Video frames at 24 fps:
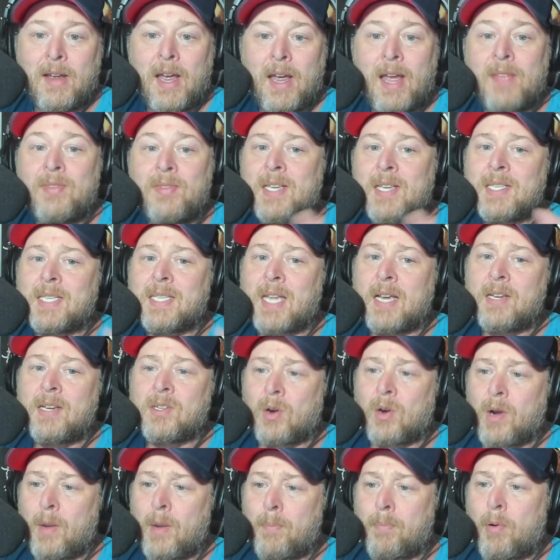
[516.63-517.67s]
and these
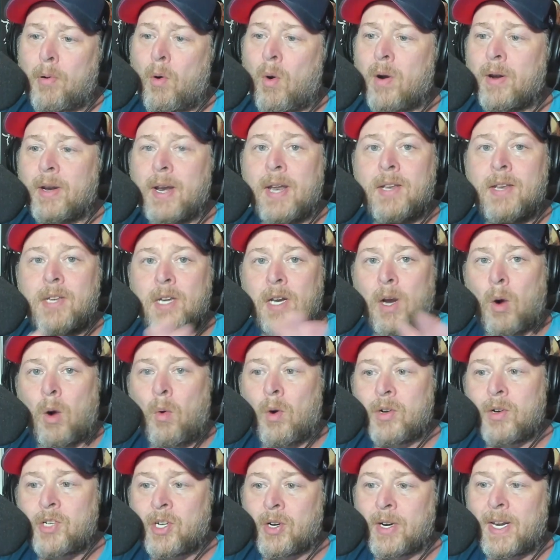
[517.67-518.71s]
things are important and you don't
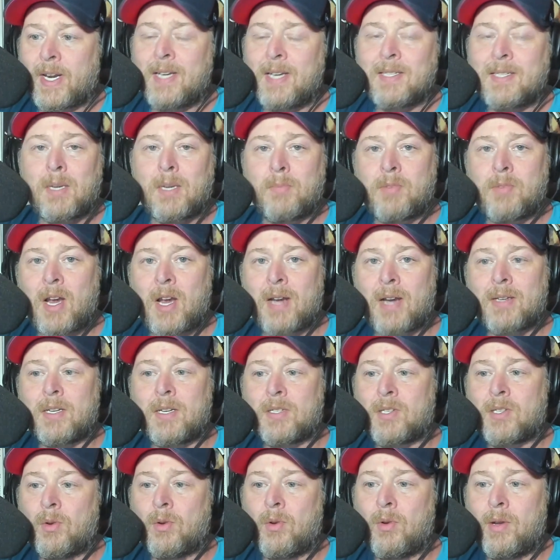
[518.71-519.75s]
want your kids
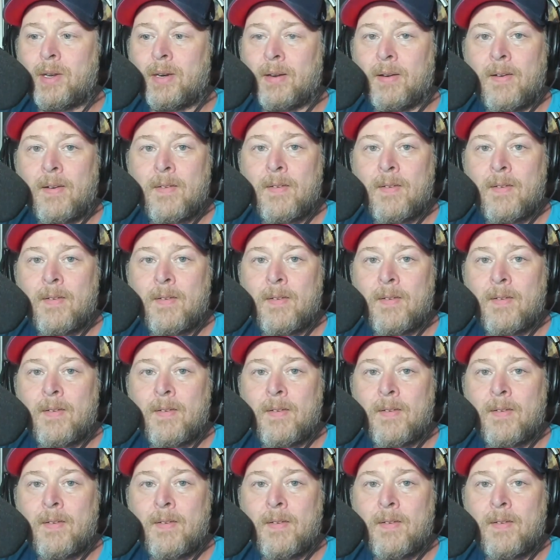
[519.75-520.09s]
subjected to it.